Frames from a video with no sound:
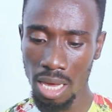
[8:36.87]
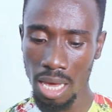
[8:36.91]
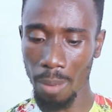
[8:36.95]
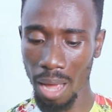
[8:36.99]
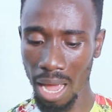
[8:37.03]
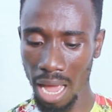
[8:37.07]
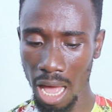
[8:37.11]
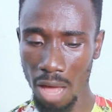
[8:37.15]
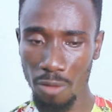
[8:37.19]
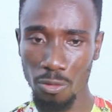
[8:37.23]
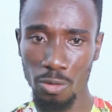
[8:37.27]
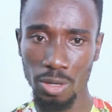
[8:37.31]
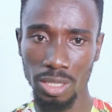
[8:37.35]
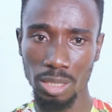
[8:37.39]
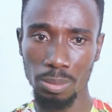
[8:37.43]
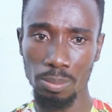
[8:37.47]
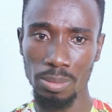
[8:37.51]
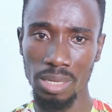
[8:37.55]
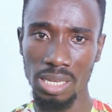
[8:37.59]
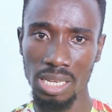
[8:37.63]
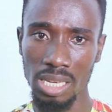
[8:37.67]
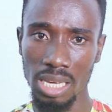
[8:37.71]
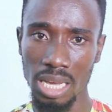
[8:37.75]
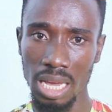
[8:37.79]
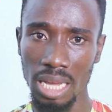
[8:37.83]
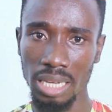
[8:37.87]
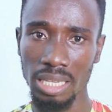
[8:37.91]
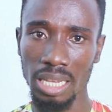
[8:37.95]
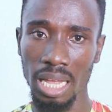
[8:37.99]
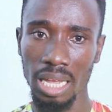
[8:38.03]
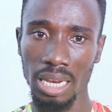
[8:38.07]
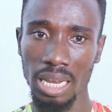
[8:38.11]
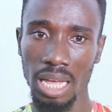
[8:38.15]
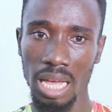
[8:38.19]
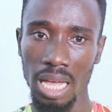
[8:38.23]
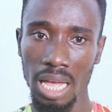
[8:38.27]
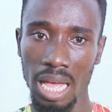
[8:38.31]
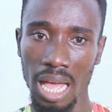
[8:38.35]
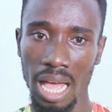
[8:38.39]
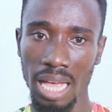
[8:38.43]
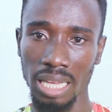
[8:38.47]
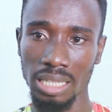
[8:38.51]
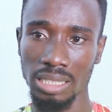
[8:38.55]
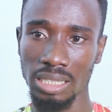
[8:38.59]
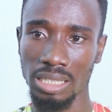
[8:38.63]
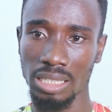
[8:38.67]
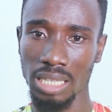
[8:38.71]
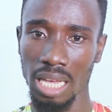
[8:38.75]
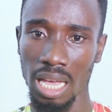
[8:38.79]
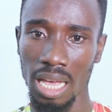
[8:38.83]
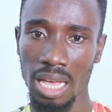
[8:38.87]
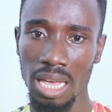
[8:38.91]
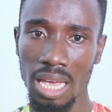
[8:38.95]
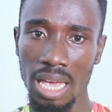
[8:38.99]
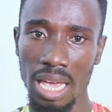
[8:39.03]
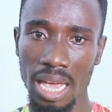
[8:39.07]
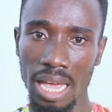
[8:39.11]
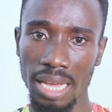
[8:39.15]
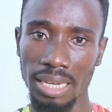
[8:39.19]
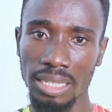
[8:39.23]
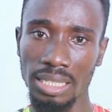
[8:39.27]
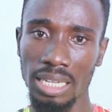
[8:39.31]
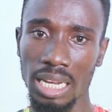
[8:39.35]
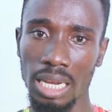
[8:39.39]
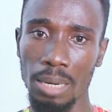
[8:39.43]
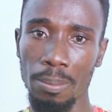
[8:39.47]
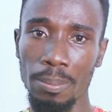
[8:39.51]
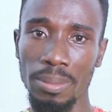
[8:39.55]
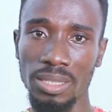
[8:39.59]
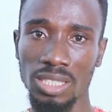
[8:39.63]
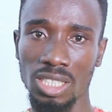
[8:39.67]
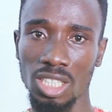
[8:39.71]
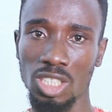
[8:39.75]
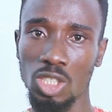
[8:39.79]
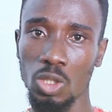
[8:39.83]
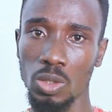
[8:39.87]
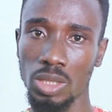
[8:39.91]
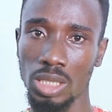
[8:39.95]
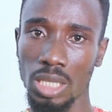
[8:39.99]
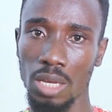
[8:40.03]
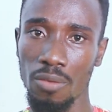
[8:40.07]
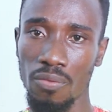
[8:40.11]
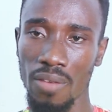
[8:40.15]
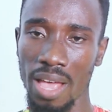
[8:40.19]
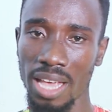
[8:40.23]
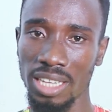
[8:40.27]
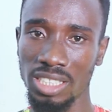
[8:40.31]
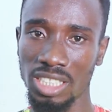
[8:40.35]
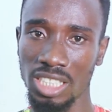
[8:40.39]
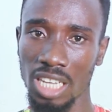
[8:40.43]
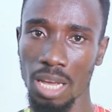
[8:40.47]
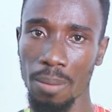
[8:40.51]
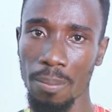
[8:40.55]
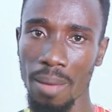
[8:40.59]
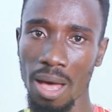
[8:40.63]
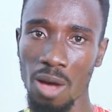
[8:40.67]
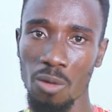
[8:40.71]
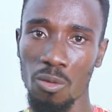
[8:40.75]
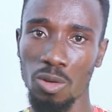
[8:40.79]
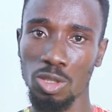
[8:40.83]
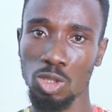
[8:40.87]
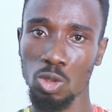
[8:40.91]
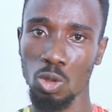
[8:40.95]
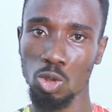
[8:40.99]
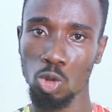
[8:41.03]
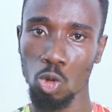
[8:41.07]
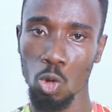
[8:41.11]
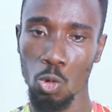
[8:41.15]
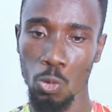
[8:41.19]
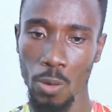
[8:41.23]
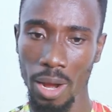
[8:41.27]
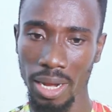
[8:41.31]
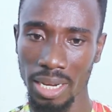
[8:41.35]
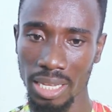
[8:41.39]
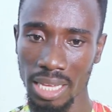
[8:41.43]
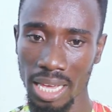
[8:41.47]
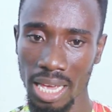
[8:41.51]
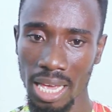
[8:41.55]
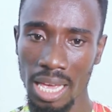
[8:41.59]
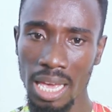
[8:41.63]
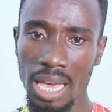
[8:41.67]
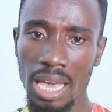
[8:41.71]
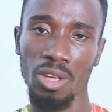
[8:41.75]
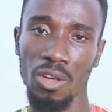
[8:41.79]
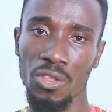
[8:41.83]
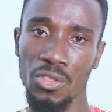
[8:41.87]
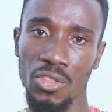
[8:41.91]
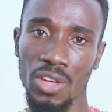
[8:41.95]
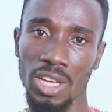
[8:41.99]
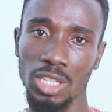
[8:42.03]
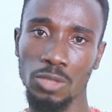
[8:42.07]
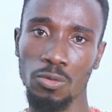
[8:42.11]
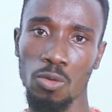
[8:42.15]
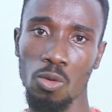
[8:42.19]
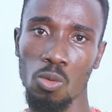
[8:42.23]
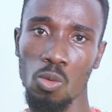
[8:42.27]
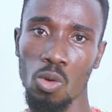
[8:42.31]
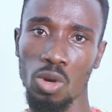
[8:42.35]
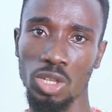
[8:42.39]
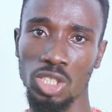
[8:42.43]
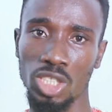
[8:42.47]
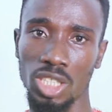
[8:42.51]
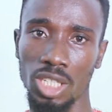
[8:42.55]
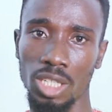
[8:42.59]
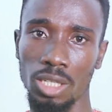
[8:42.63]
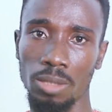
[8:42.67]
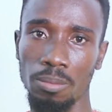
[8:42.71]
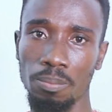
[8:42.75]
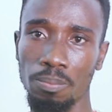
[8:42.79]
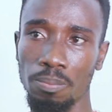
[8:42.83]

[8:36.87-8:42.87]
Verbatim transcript: I have with me here Nana Ansa, and then Mister Joseph Esiama was also right here. Thanks for watching.